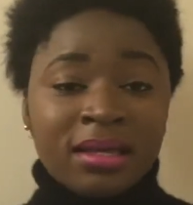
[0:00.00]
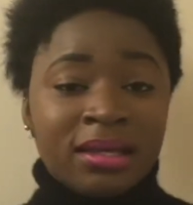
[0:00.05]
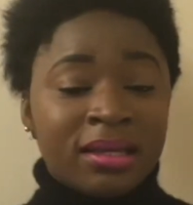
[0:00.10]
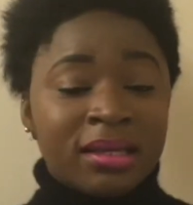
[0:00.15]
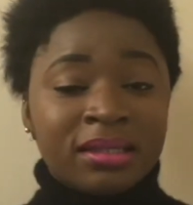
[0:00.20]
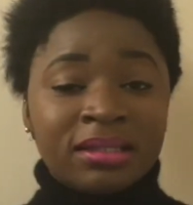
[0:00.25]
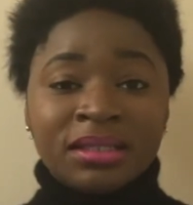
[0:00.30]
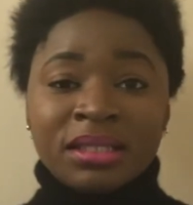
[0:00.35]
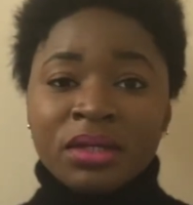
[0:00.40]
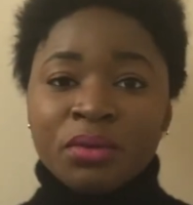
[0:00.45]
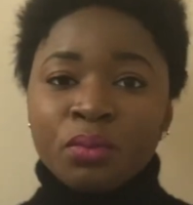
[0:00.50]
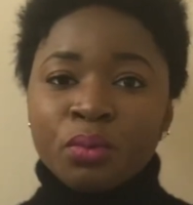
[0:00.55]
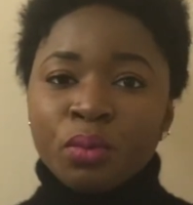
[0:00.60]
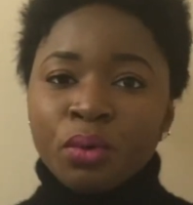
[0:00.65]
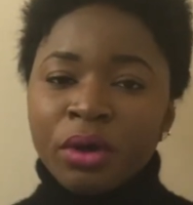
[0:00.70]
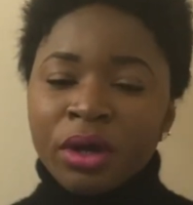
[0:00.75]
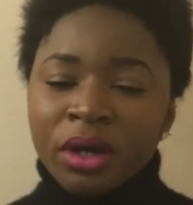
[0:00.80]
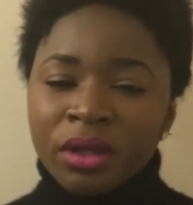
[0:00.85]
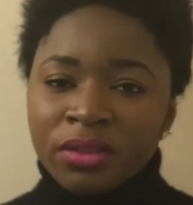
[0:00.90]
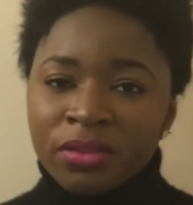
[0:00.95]
Is it
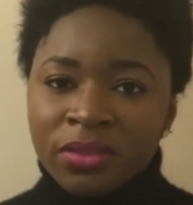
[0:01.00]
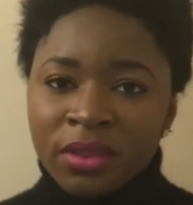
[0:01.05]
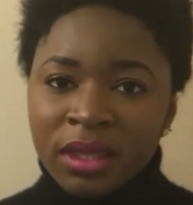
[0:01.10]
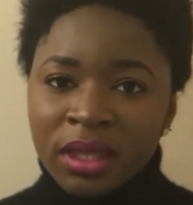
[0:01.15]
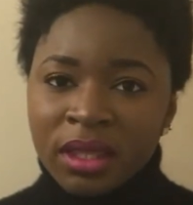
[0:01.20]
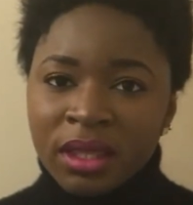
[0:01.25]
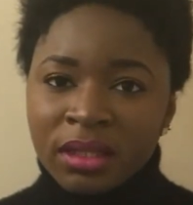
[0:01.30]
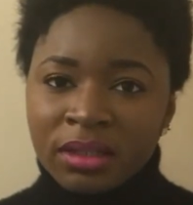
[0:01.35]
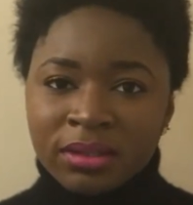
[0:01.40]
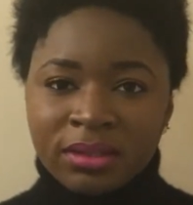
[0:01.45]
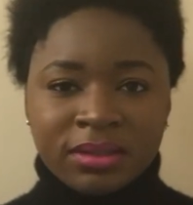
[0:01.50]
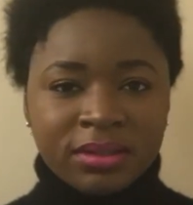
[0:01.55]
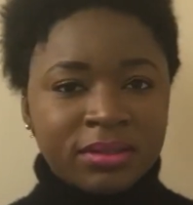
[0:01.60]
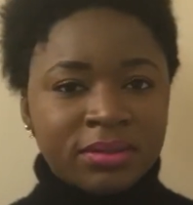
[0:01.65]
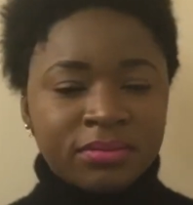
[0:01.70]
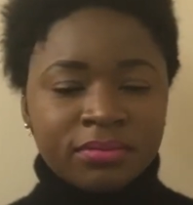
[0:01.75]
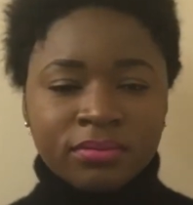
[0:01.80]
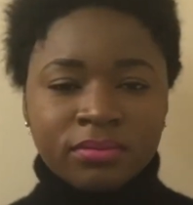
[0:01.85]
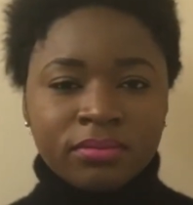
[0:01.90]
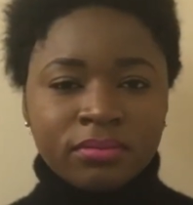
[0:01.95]
worth it?
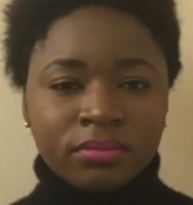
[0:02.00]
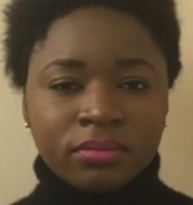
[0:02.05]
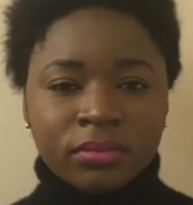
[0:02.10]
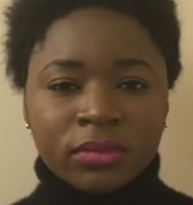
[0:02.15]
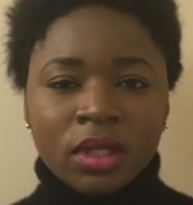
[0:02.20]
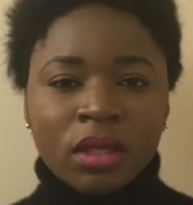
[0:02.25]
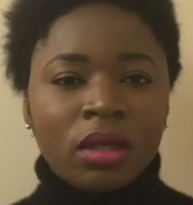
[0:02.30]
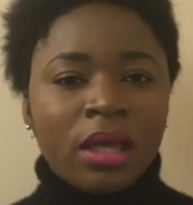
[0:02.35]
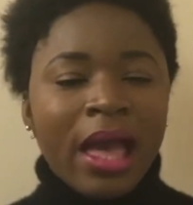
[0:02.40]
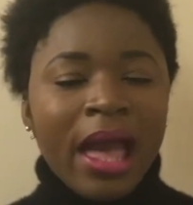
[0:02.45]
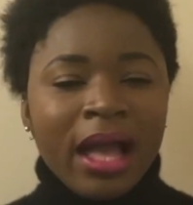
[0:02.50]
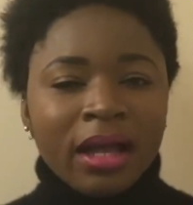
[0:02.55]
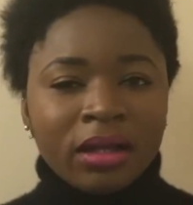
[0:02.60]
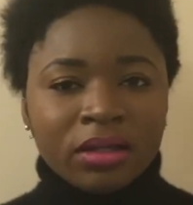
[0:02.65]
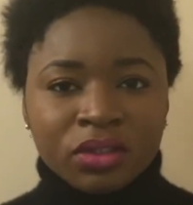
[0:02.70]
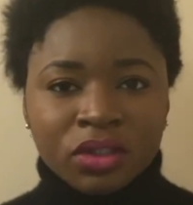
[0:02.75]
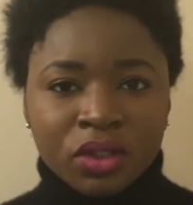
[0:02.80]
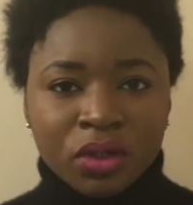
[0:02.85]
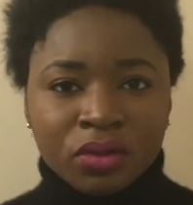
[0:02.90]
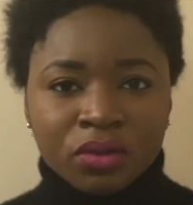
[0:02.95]

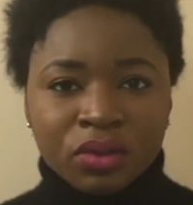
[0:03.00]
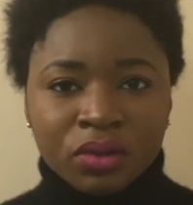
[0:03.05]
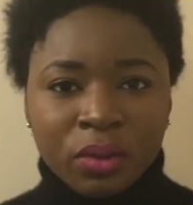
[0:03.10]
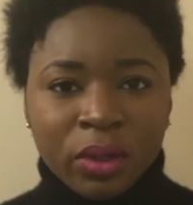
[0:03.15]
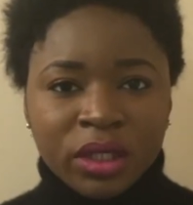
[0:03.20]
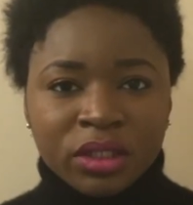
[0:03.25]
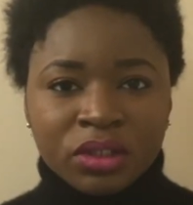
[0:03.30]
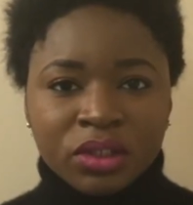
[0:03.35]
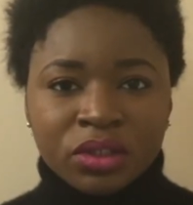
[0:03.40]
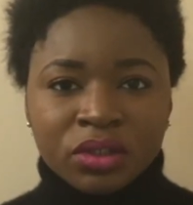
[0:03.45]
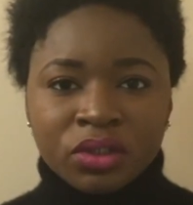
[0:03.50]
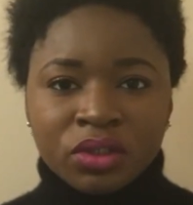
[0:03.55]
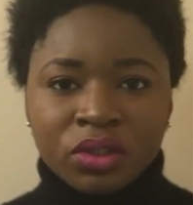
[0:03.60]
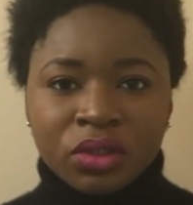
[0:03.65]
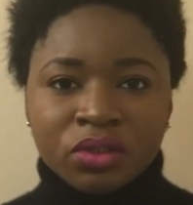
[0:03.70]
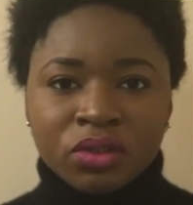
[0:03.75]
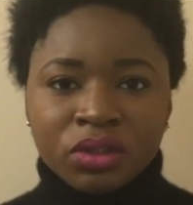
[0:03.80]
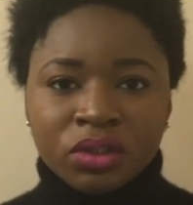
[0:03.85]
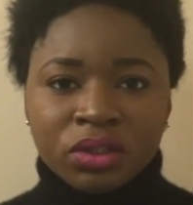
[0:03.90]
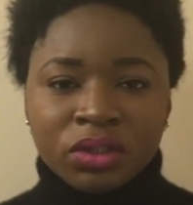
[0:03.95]
Ask those questions.
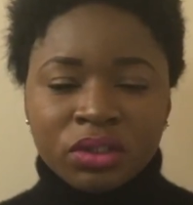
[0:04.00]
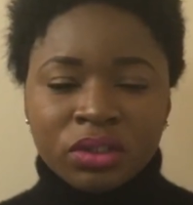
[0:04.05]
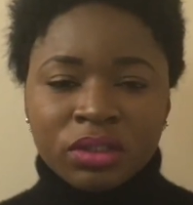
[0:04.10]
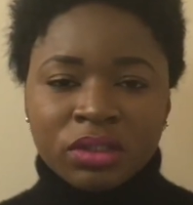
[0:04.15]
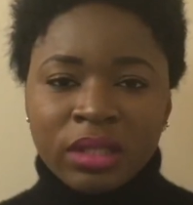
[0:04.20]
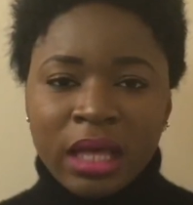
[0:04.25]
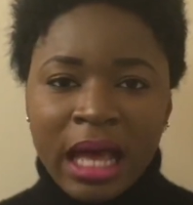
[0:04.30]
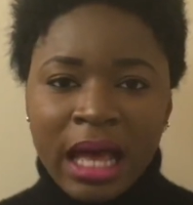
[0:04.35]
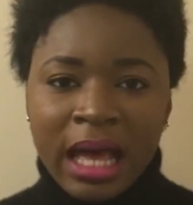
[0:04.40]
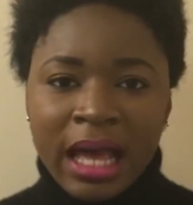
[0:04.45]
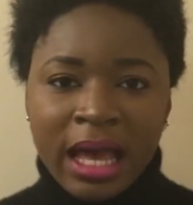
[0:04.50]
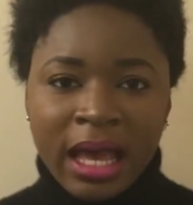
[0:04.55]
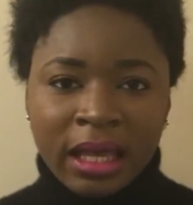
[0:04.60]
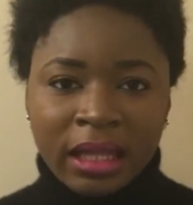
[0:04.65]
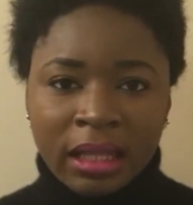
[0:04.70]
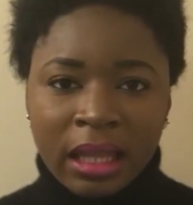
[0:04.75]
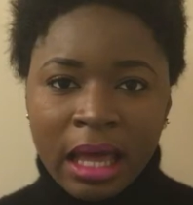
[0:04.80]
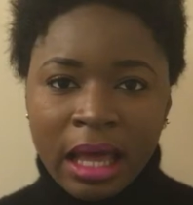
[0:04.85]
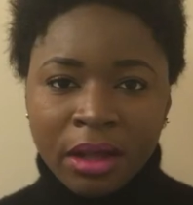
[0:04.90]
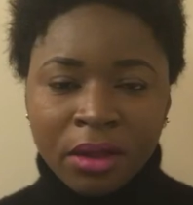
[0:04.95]
Don't just
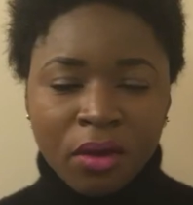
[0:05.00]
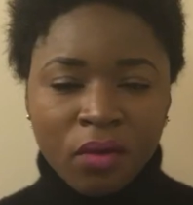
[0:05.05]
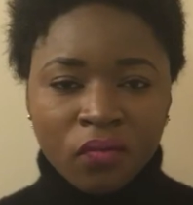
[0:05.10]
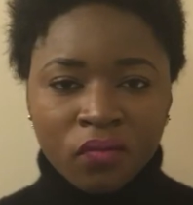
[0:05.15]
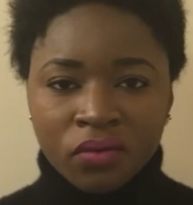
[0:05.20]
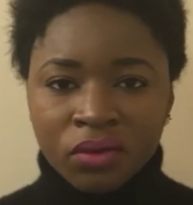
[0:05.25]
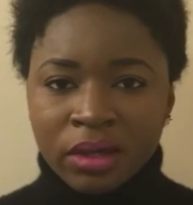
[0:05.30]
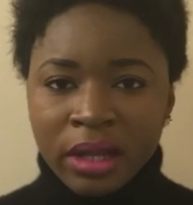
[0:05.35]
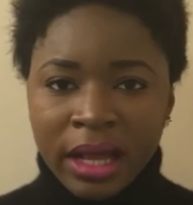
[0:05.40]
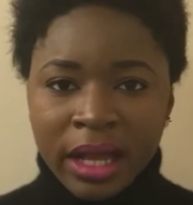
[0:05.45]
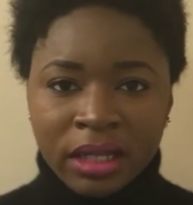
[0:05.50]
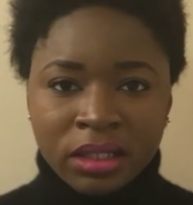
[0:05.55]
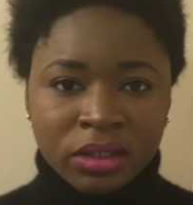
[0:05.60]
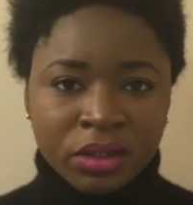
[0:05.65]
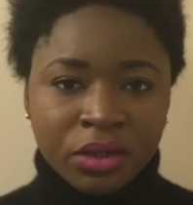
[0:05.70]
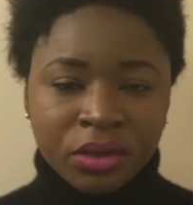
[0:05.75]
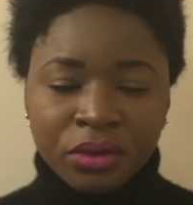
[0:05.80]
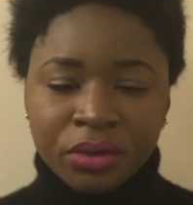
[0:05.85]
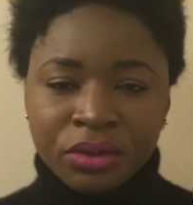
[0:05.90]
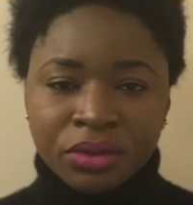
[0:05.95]
decide like overnight
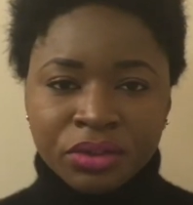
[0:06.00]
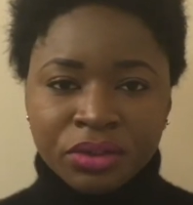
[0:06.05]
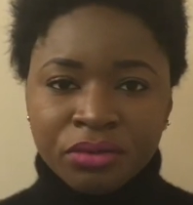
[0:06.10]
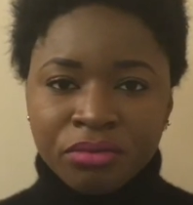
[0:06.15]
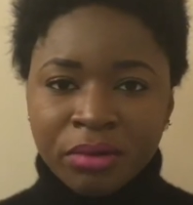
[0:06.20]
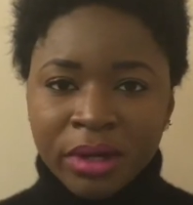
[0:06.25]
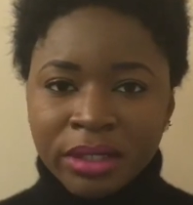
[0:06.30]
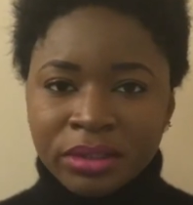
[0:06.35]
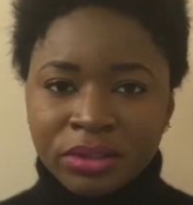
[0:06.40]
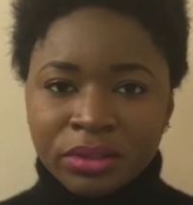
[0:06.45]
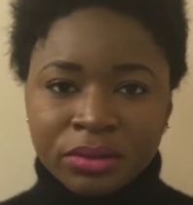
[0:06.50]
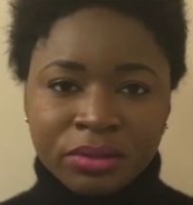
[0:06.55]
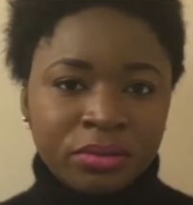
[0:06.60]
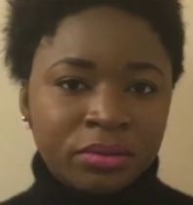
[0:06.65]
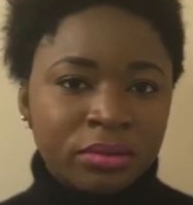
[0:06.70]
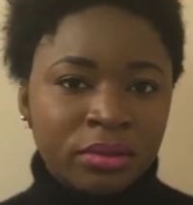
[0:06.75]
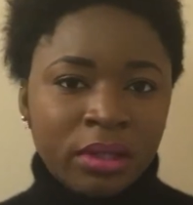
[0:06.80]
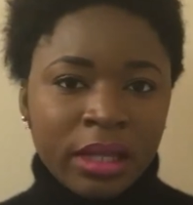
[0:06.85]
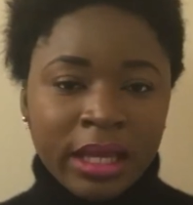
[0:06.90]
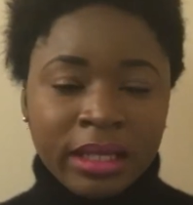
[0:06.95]
that you're going to grad
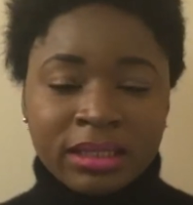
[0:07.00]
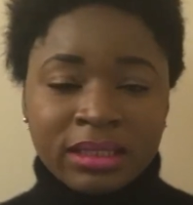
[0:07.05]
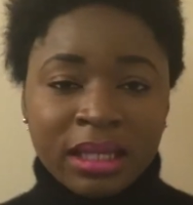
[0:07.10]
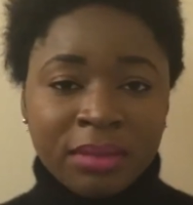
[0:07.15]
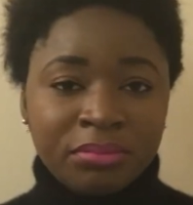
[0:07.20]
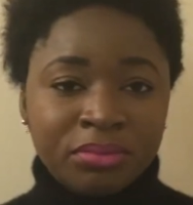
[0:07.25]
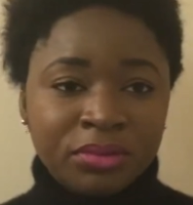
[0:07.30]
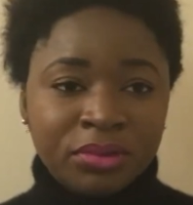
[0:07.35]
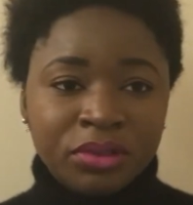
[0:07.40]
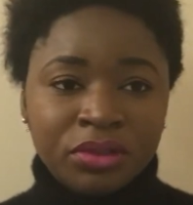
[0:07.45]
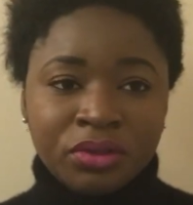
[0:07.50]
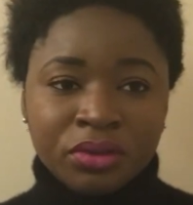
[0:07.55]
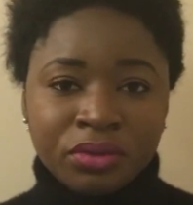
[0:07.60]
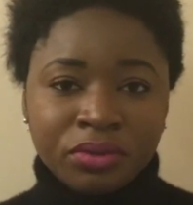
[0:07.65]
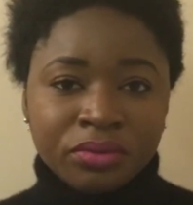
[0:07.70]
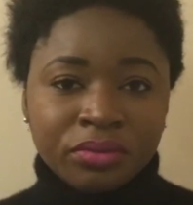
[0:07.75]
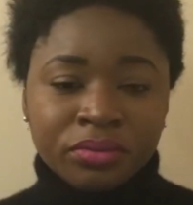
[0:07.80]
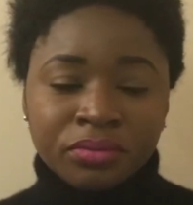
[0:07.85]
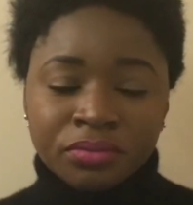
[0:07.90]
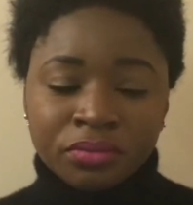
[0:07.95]
school, except
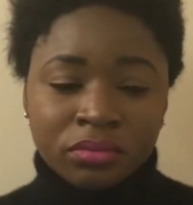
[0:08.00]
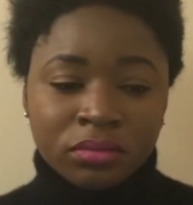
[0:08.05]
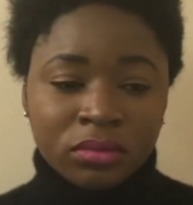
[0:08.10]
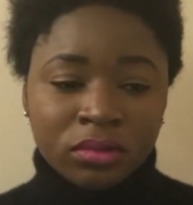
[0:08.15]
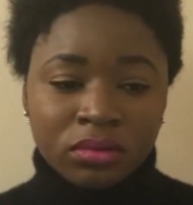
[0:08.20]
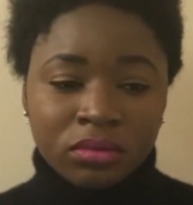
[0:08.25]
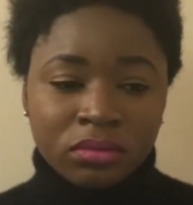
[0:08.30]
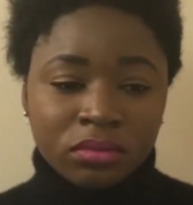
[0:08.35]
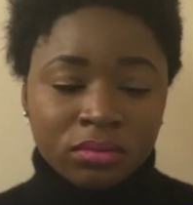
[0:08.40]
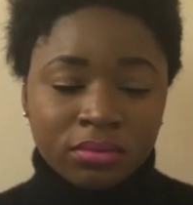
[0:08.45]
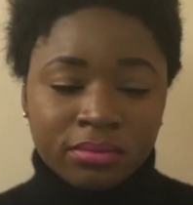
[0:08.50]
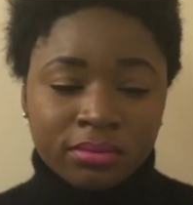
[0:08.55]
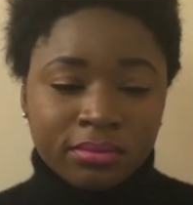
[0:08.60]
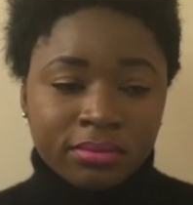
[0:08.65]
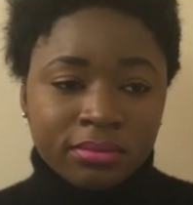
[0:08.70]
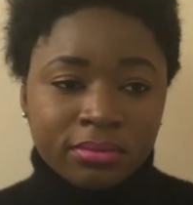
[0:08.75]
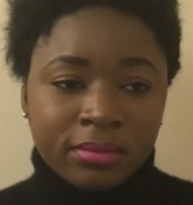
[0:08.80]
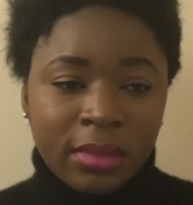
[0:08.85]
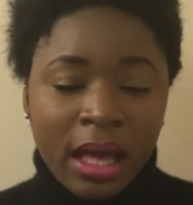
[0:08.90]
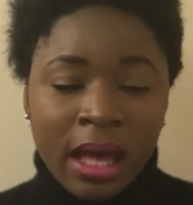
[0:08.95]

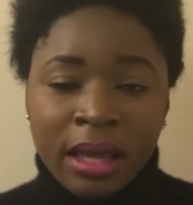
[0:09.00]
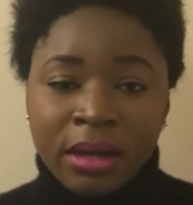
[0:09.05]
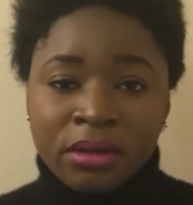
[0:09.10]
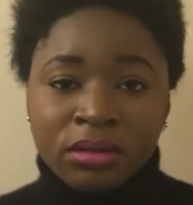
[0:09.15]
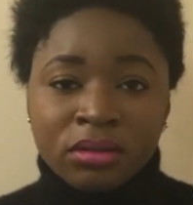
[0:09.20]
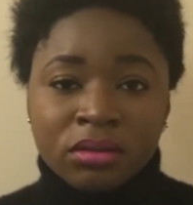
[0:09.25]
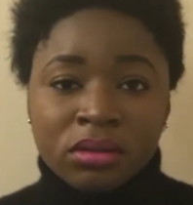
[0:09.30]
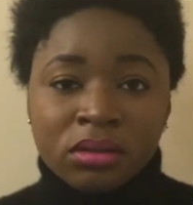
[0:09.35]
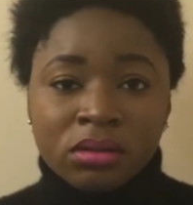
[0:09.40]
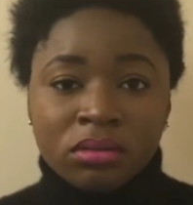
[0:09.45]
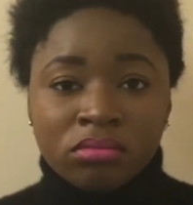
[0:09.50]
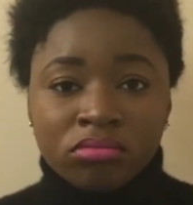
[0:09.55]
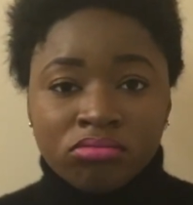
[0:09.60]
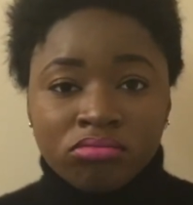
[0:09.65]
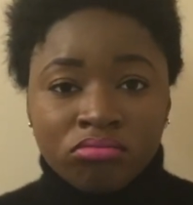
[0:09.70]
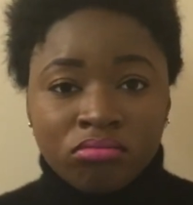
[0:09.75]
I don't know.